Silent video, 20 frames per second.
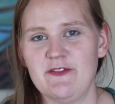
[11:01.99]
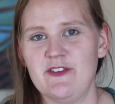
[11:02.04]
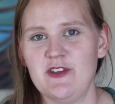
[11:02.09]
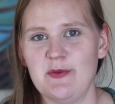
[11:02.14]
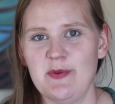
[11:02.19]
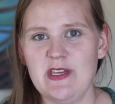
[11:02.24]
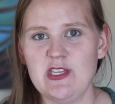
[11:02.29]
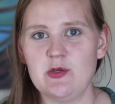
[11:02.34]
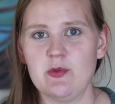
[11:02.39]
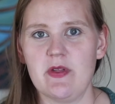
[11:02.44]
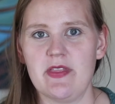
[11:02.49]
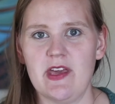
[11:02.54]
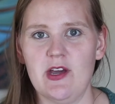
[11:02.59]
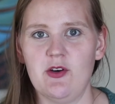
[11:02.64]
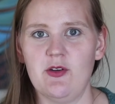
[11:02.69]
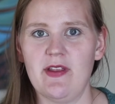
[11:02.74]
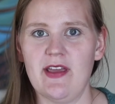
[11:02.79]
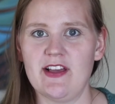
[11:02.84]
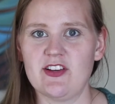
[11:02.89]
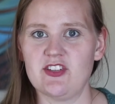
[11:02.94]
a few weeks
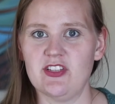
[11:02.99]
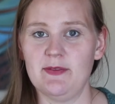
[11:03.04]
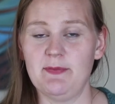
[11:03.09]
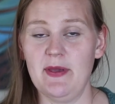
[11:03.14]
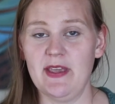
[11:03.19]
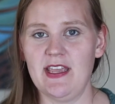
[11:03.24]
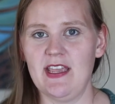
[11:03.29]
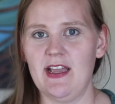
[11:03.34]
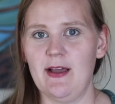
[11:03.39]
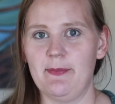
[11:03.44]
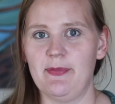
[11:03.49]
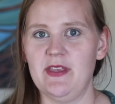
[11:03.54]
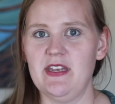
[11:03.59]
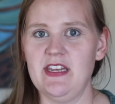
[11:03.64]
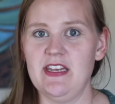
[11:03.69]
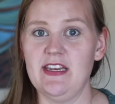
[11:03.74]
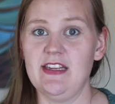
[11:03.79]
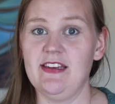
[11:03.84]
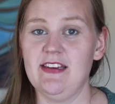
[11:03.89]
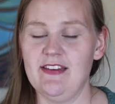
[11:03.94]
without actually picking up the
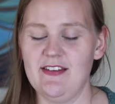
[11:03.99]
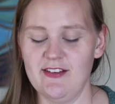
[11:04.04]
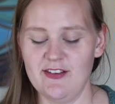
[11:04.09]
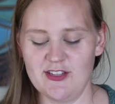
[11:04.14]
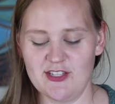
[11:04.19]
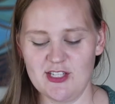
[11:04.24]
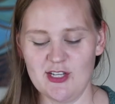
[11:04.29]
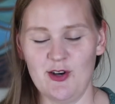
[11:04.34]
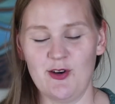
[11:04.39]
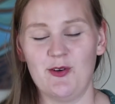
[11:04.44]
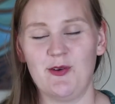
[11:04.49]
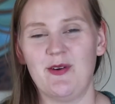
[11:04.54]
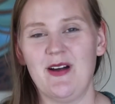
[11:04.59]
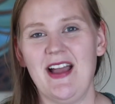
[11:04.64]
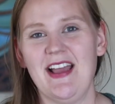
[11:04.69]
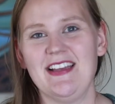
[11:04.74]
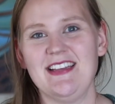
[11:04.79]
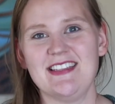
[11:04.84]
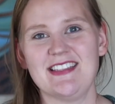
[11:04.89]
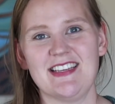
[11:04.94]
knitting needle. So
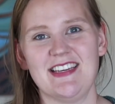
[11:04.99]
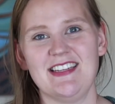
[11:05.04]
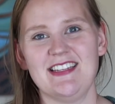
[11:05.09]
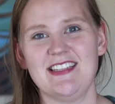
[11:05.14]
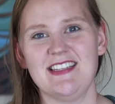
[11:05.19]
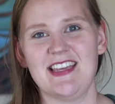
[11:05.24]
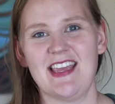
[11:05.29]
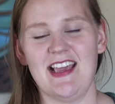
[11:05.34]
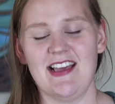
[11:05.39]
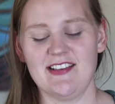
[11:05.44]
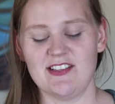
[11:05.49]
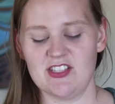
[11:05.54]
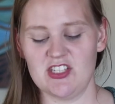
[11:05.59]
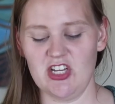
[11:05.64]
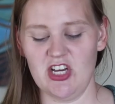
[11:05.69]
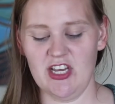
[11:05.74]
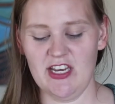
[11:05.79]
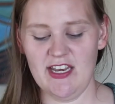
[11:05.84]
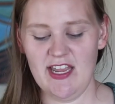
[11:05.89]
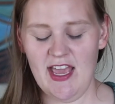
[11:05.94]
I decided to cast
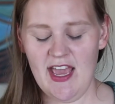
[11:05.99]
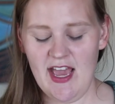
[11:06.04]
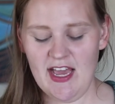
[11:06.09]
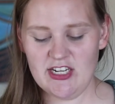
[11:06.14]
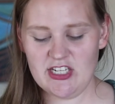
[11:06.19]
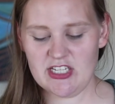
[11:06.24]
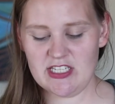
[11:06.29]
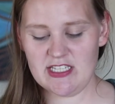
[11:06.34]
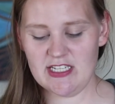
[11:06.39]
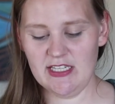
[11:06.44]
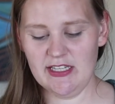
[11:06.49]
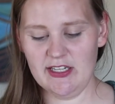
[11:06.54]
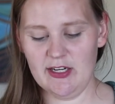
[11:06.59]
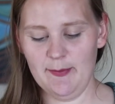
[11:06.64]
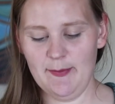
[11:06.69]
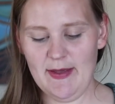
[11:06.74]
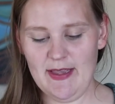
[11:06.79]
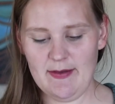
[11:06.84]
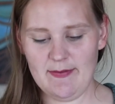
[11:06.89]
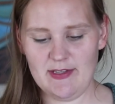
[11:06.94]
on just a
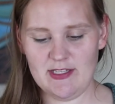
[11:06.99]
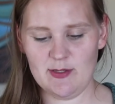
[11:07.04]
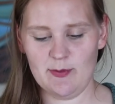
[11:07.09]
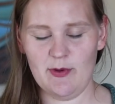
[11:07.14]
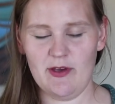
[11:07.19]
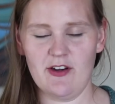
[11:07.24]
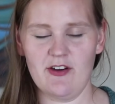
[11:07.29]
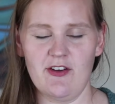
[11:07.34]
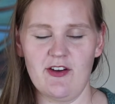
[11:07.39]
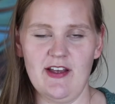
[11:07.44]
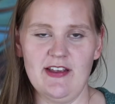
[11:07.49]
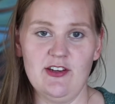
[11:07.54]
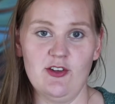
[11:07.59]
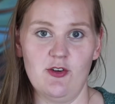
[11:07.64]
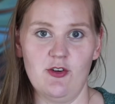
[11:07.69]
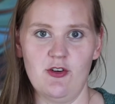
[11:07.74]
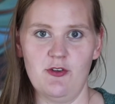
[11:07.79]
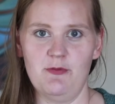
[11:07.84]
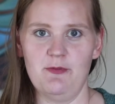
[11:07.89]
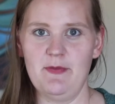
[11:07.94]
little baby sweater. I
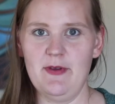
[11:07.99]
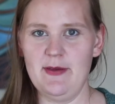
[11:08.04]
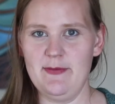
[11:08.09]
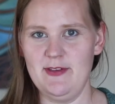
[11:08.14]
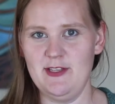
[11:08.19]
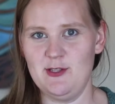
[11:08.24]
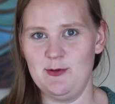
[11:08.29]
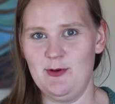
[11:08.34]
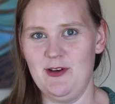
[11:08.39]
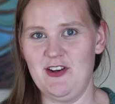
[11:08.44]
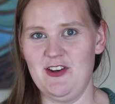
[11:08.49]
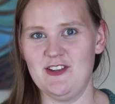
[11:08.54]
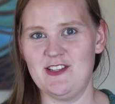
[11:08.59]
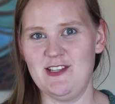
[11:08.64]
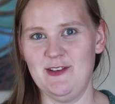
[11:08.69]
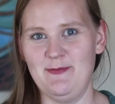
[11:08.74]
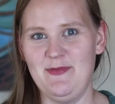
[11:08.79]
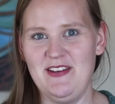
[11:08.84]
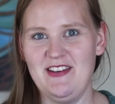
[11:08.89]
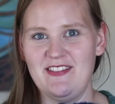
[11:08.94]
know baby sweaters
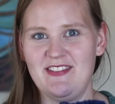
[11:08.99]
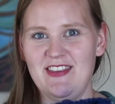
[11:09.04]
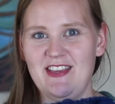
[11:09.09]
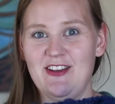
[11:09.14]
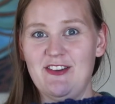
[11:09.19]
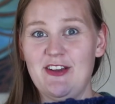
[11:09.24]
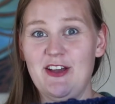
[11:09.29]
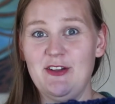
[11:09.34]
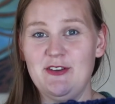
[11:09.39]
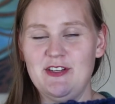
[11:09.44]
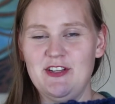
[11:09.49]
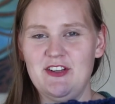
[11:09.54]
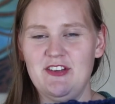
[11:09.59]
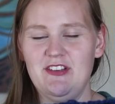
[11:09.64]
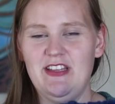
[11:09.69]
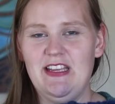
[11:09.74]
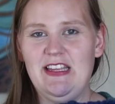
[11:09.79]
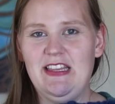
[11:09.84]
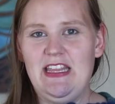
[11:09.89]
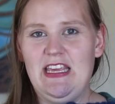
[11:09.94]
have been a thing around here
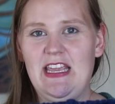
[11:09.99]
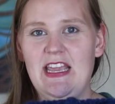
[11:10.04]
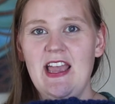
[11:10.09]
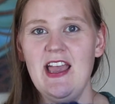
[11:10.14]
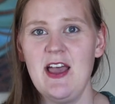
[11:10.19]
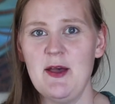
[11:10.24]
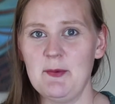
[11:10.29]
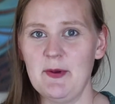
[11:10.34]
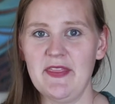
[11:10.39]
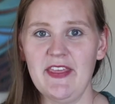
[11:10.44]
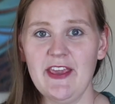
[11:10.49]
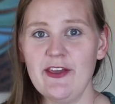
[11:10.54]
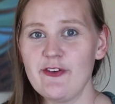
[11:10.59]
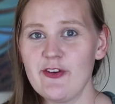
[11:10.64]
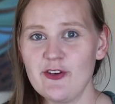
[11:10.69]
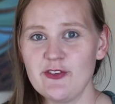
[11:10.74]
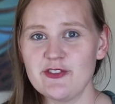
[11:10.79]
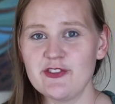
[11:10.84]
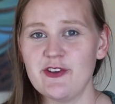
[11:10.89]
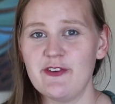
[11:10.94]
lately, but they
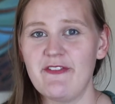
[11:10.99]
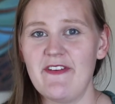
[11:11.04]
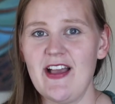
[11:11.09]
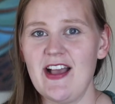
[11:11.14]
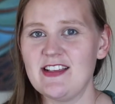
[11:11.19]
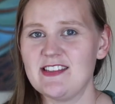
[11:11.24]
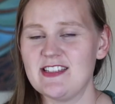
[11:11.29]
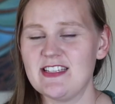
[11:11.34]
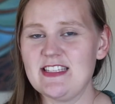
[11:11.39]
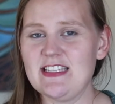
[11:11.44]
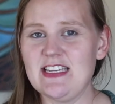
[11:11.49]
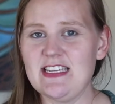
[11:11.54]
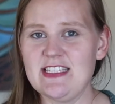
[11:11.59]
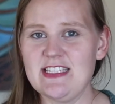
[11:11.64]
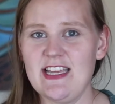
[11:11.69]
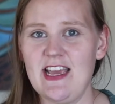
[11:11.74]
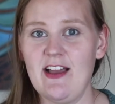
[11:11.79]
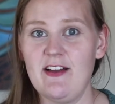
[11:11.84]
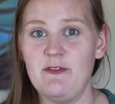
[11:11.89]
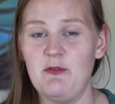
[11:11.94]
grow so fast, it's nice
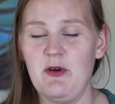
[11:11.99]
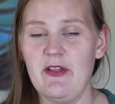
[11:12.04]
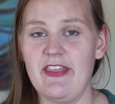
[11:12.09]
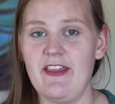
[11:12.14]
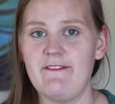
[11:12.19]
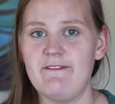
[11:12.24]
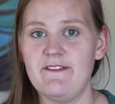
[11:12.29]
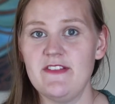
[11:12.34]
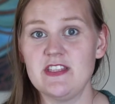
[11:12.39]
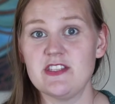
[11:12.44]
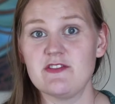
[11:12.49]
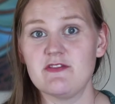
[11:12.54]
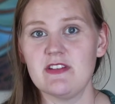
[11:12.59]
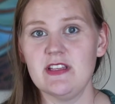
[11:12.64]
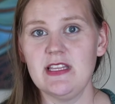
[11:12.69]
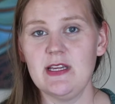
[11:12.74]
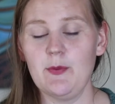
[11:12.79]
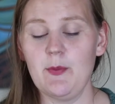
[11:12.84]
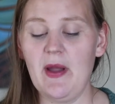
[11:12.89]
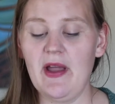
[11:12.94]
to have one that fits
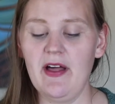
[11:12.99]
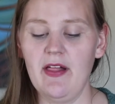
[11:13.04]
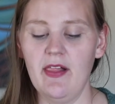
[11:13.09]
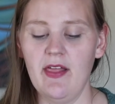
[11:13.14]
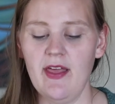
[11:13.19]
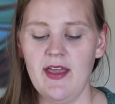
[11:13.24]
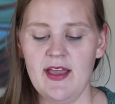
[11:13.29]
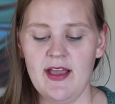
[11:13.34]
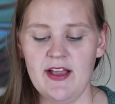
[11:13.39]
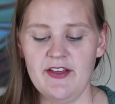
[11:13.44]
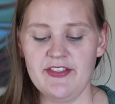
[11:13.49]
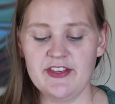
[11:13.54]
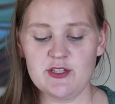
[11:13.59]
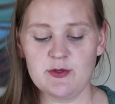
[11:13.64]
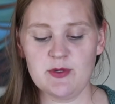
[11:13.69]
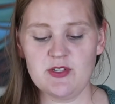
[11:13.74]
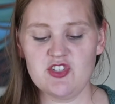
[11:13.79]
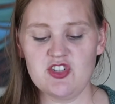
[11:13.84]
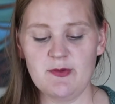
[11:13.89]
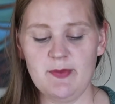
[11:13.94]
really well. This
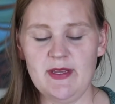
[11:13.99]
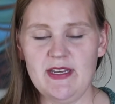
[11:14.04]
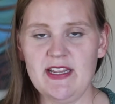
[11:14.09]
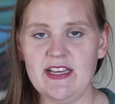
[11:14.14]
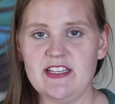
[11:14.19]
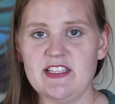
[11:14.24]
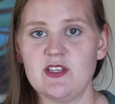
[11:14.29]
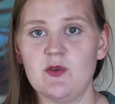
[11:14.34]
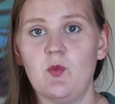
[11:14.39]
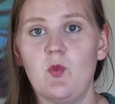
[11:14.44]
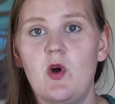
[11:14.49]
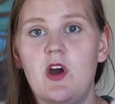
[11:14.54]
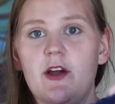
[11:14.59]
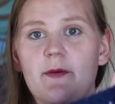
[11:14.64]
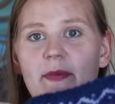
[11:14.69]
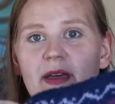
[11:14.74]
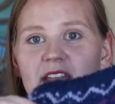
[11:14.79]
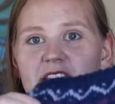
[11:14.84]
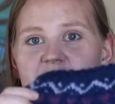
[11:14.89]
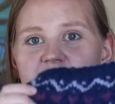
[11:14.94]
one should be nice and
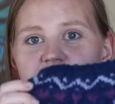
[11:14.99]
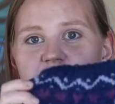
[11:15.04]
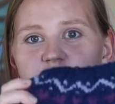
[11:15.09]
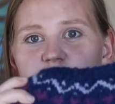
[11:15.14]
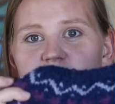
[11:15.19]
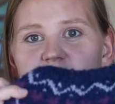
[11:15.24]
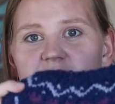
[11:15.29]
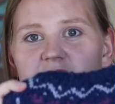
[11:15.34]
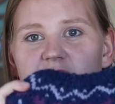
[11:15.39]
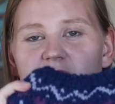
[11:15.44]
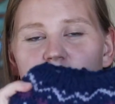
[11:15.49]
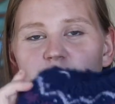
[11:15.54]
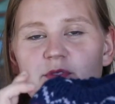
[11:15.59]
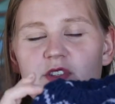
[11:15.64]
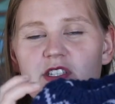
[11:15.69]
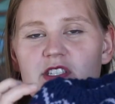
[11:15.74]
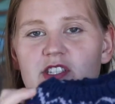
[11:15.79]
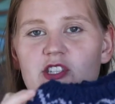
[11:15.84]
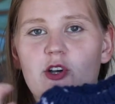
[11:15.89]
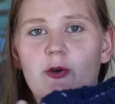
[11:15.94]
warm, and it uses up
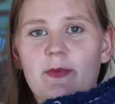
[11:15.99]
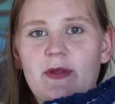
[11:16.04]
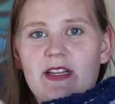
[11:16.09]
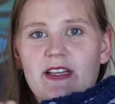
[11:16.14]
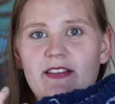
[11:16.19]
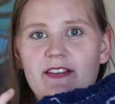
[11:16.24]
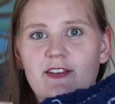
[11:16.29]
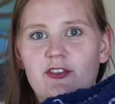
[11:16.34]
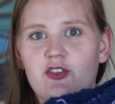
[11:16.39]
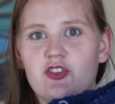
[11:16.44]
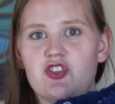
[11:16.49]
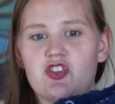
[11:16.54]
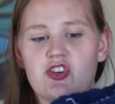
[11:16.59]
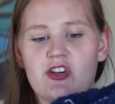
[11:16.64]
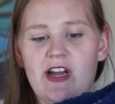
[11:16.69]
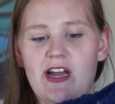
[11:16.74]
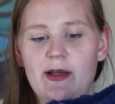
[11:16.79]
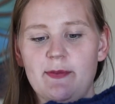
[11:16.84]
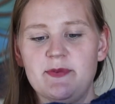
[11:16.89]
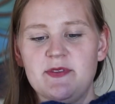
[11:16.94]
just so many little
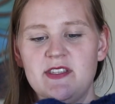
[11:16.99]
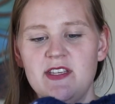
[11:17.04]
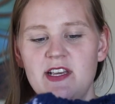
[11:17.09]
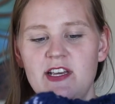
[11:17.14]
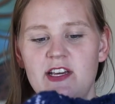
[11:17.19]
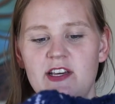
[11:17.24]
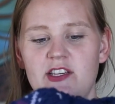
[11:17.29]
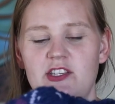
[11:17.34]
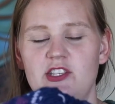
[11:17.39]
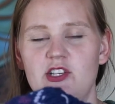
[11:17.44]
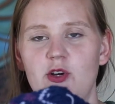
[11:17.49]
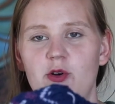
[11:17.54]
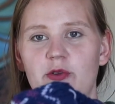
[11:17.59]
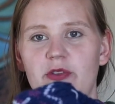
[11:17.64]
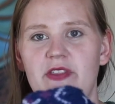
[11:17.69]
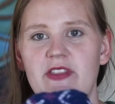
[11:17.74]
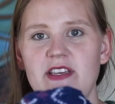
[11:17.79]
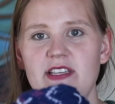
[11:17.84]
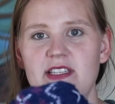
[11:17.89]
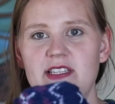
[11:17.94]
scraps. So
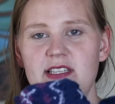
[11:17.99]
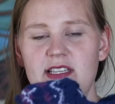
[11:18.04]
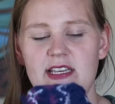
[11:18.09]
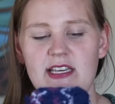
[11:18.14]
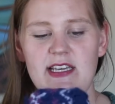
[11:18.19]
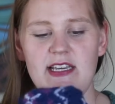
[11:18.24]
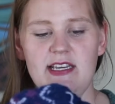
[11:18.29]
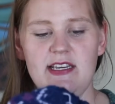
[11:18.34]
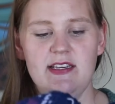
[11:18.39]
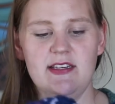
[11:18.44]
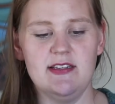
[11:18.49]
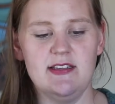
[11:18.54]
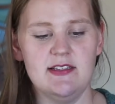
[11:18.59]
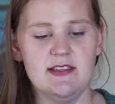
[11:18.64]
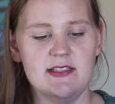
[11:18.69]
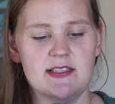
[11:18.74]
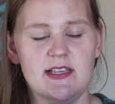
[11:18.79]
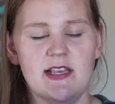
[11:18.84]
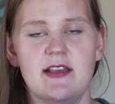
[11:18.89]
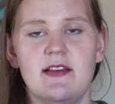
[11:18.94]
this
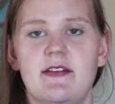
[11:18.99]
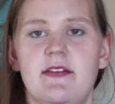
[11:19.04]
is